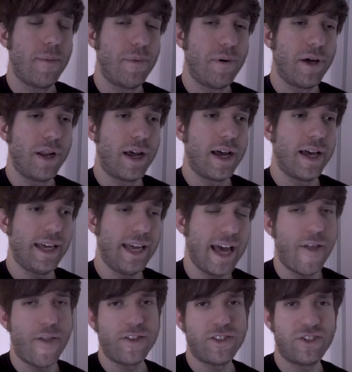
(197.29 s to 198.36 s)
but
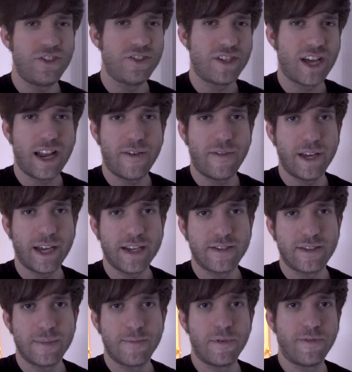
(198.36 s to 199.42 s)
yeah, this is just kind of like a
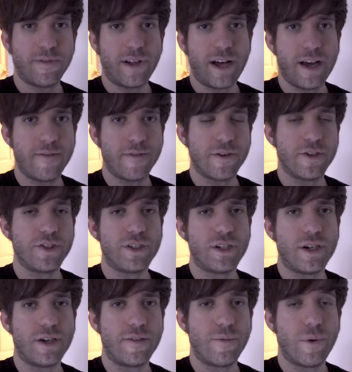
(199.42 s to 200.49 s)
simplified version
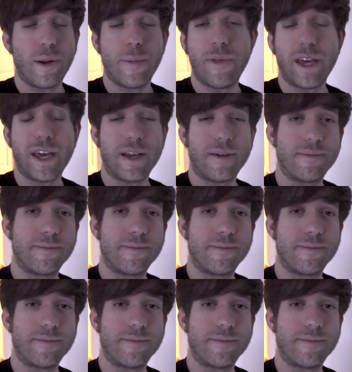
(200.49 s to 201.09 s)
of what I'm thinking.